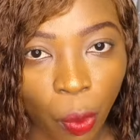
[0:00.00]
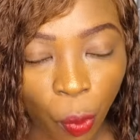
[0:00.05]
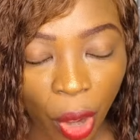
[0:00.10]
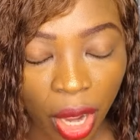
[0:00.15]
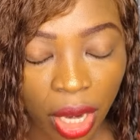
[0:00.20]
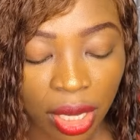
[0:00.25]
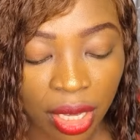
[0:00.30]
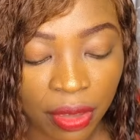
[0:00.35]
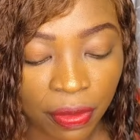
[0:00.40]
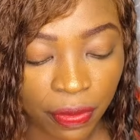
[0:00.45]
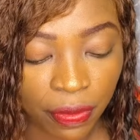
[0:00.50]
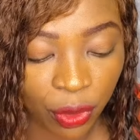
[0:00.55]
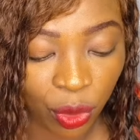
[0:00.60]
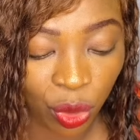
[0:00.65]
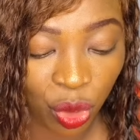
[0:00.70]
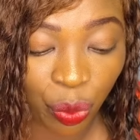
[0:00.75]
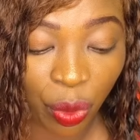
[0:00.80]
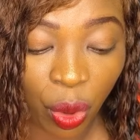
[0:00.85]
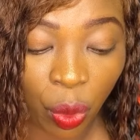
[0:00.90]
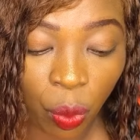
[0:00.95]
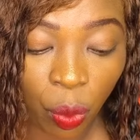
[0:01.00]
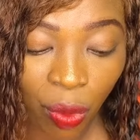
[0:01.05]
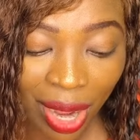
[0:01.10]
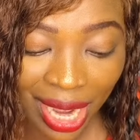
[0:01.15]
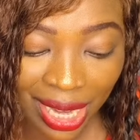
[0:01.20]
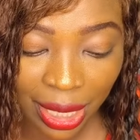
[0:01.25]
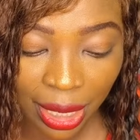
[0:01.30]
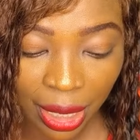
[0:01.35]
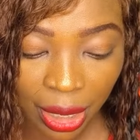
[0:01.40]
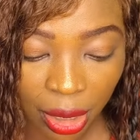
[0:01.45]
well in views, but
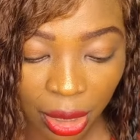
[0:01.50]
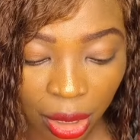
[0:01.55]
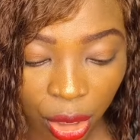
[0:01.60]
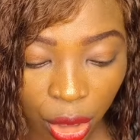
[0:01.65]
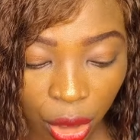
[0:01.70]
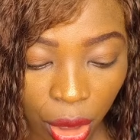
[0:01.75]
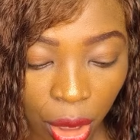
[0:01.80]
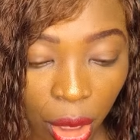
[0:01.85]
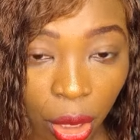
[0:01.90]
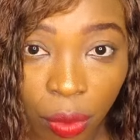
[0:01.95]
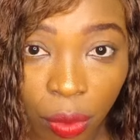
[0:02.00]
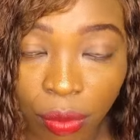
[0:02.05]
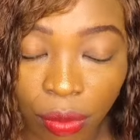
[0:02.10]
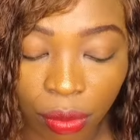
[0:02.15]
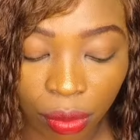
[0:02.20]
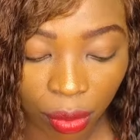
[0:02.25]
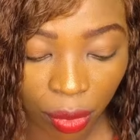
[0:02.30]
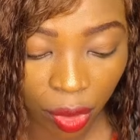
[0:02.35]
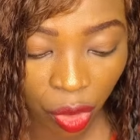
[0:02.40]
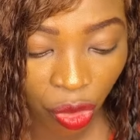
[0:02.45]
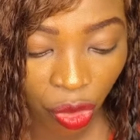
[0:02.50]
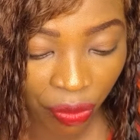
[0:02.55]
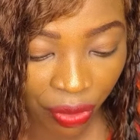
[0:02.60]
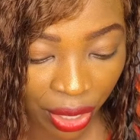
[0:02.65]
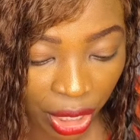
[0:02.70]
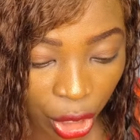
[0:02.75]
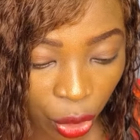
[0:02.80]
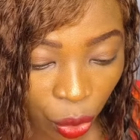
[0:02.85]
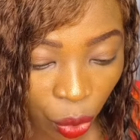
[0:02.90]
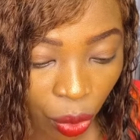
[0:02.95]
well in
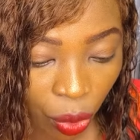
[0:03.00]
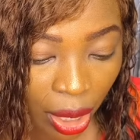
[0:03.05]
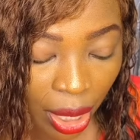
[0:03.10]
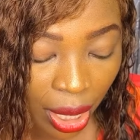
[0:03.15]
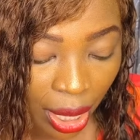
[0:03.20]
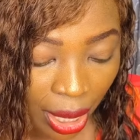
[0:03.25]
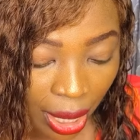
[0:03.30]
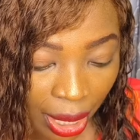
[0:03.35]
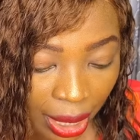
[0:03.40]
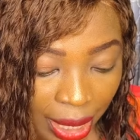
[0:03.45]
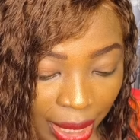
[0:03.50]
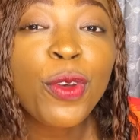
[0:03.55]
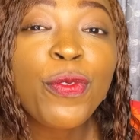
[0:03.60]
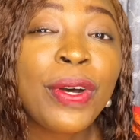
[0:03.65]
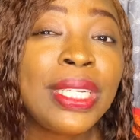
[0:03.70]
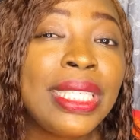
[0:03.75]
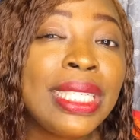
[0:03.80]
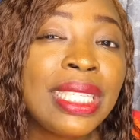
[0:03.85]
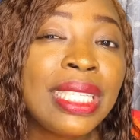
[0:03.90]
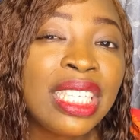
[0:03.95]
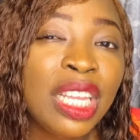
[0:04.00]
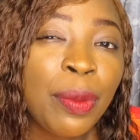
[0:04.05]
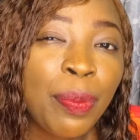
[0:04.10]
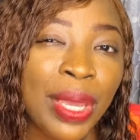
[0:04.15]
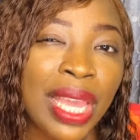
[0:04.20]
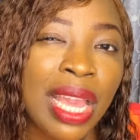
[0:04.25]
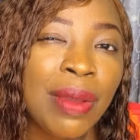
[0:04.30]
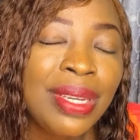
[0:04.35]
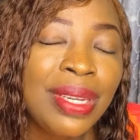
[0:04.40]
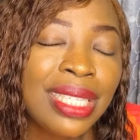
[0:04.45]
revenue. So for the
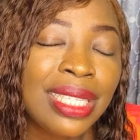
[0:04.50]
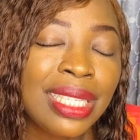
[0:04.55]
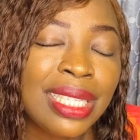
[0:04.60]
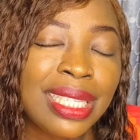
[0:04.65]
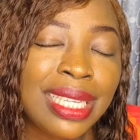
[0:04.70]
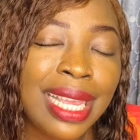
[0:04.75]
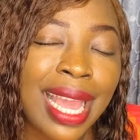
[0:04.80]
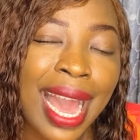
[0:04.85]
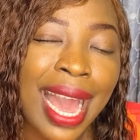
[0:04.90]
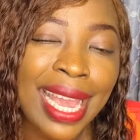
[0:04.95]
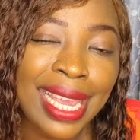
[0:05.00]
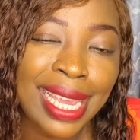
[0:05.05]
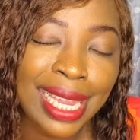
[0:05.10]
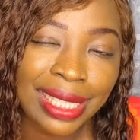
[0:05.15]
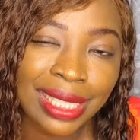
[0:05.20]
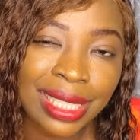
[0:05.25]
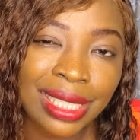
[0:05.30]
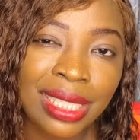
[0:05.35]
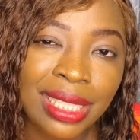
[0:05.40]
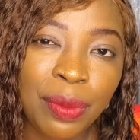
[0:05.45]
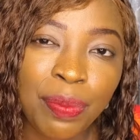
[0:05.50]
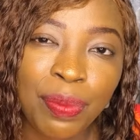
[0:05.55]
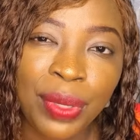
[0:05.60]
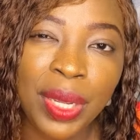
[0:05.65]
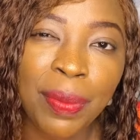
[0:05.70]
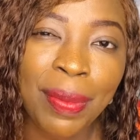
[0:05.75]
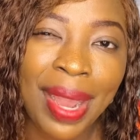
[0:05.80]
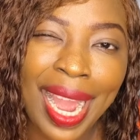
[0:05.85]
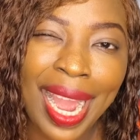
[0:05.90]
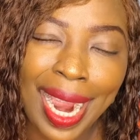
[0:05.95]
CPM, this is the highest
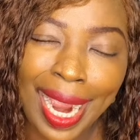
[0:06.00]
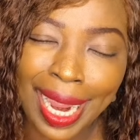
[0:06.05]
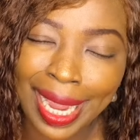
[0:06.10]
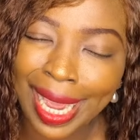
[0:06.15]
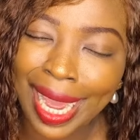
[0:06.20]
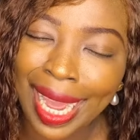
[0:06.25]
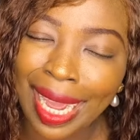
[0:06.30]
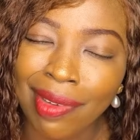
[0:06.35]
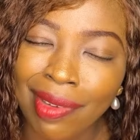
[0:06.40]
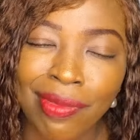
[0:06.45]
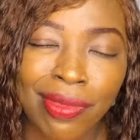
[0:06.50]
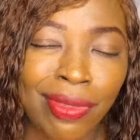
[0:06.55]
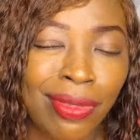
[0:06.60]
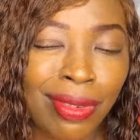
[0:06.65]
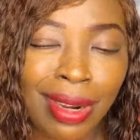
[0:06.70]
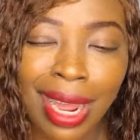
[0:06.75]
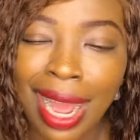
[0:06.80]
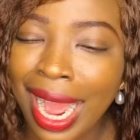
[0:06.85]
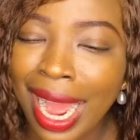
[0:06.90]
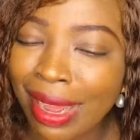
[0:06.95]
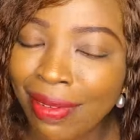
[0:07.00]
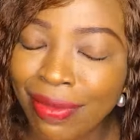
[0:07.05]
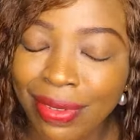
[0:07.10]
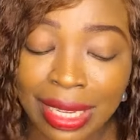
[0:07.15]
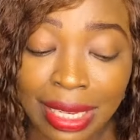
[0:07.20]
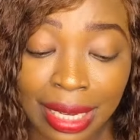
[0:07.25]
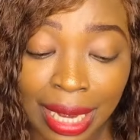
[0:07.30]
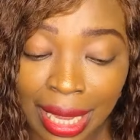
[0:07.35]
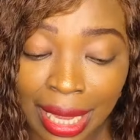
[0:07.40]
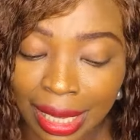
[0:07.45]
CPM I have
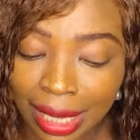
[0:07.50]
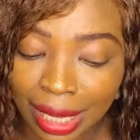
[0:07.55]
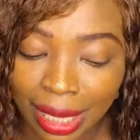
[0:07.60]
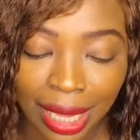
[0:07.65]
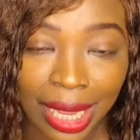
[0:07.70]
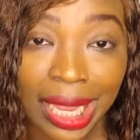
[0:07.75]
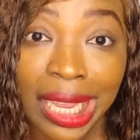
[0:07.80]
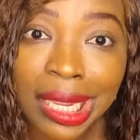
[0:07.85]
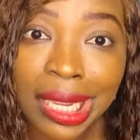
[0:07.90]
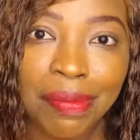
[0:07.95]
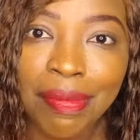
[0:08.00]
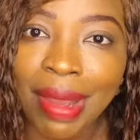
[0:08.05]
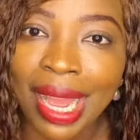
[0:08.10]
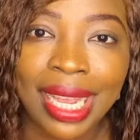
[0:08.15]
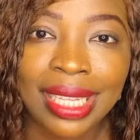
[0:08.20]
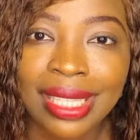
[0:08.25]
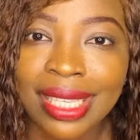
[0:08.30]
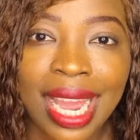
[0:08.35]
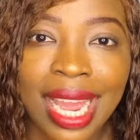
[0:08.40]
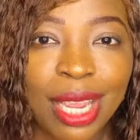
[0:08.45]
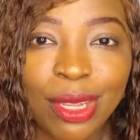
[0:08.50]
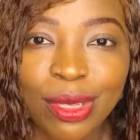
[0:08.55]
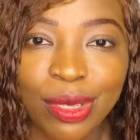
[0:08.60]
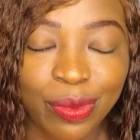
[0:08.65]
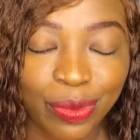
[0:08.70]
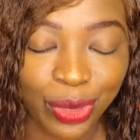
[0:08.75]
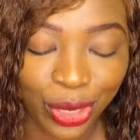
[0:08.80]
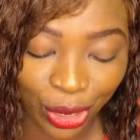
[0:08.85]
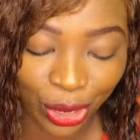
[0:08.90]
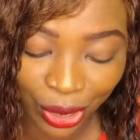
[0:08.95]
like in my entire
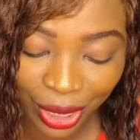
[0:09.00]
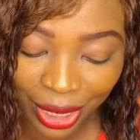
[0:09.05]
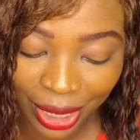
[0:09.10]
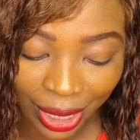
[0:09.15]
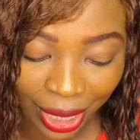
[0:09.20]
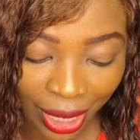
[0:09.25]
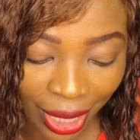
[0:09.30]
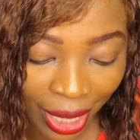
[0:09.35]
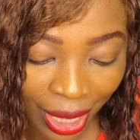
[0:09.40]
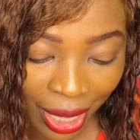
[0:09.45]
YouTube journey.